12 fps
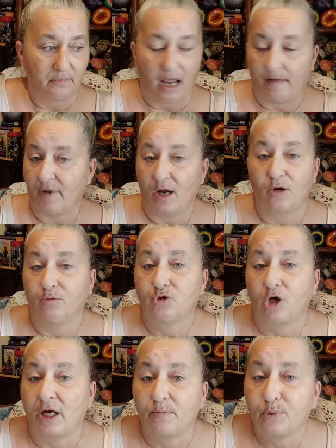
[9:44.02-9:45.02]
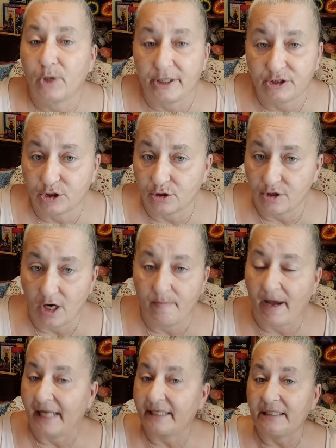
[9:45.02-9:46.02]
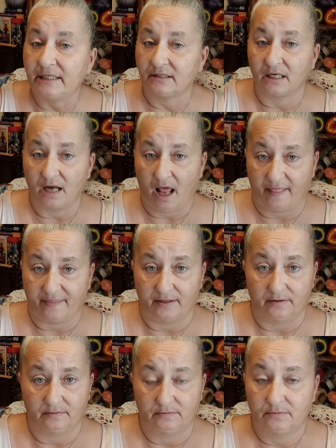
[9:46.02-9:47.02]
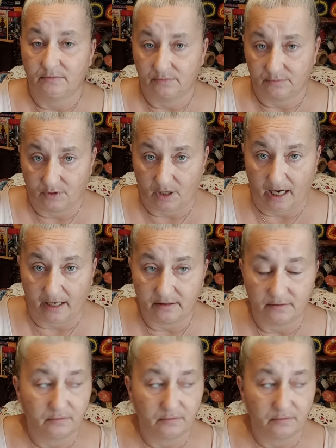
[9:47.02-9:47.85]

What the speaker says: going to try to pressure nobody into nothing. Okay?